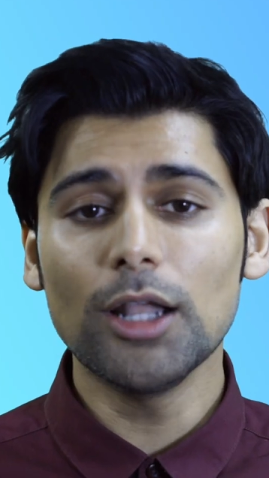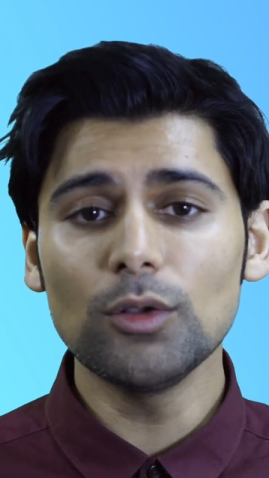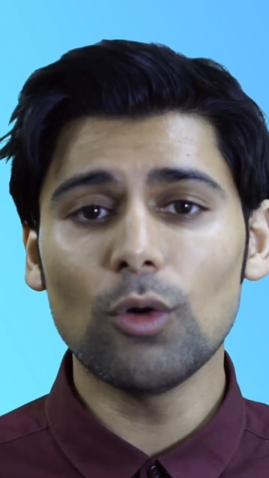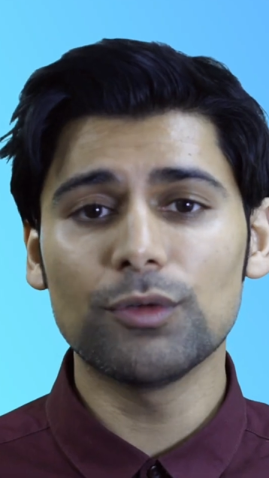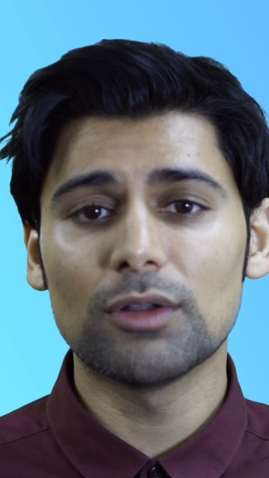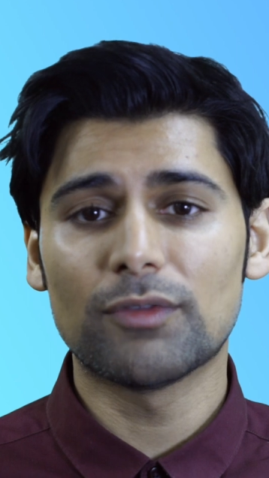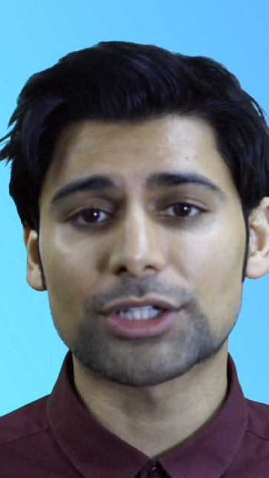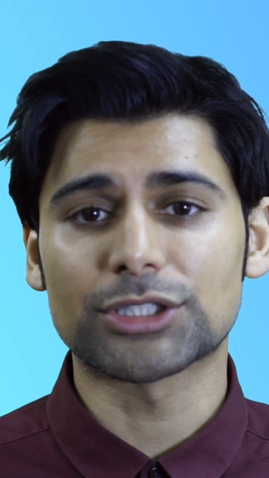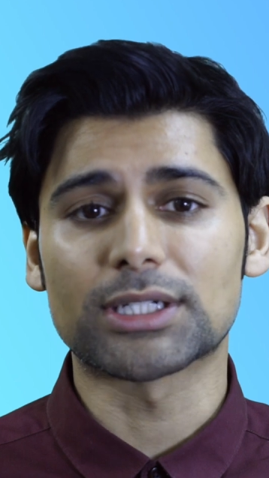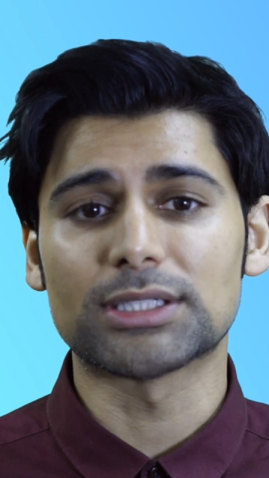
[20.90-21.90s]
Unlawful
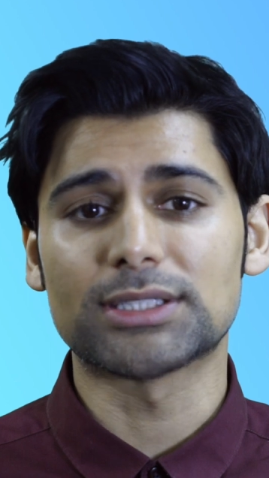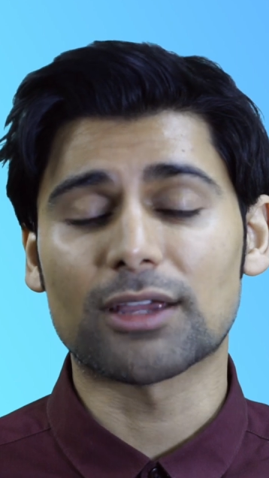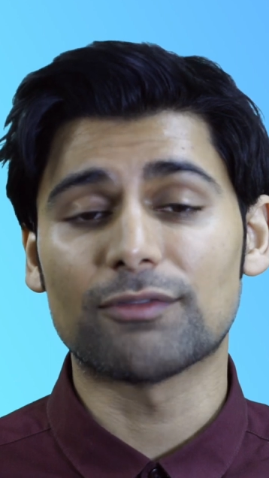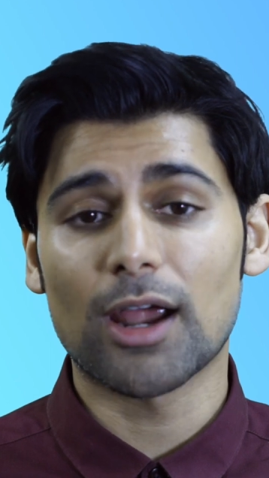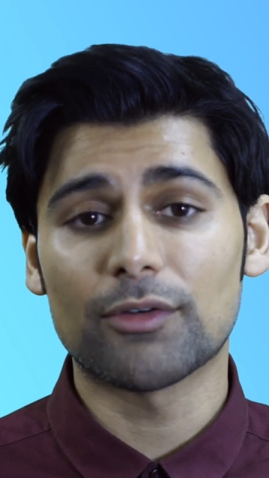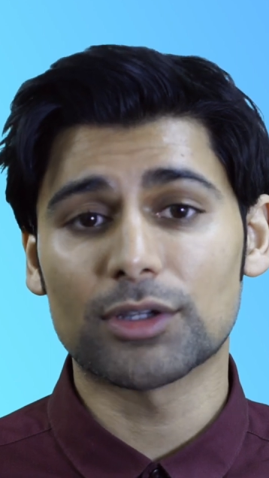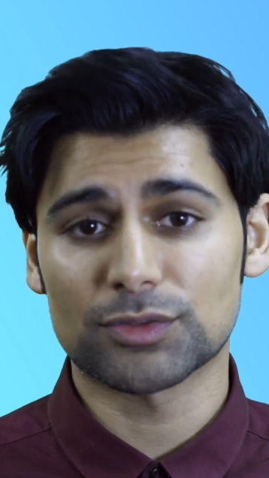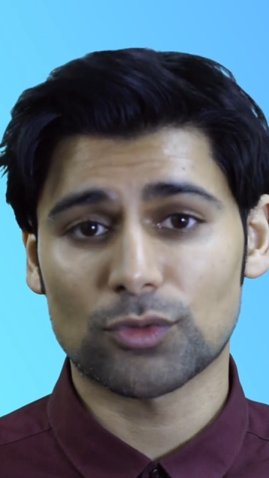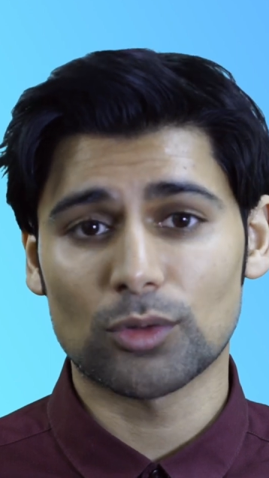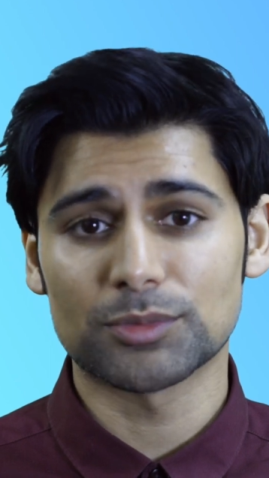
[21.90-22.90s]
eviction can take
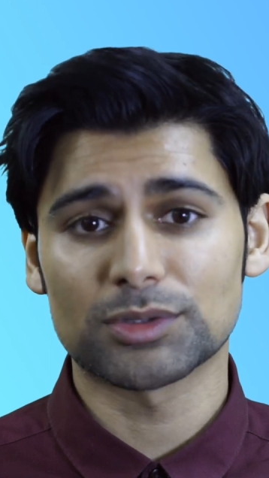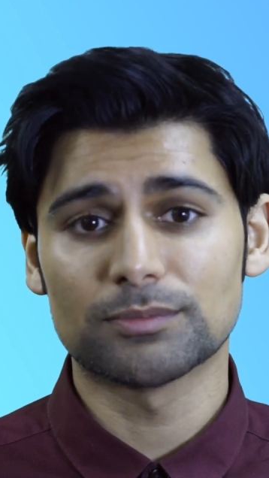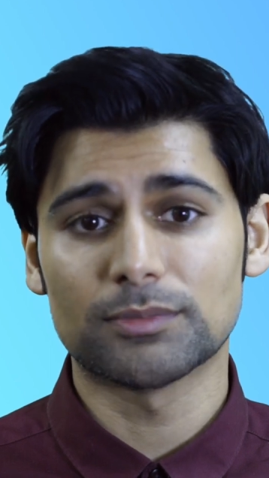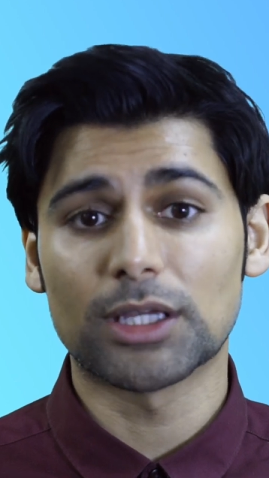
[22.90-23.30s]
various forms,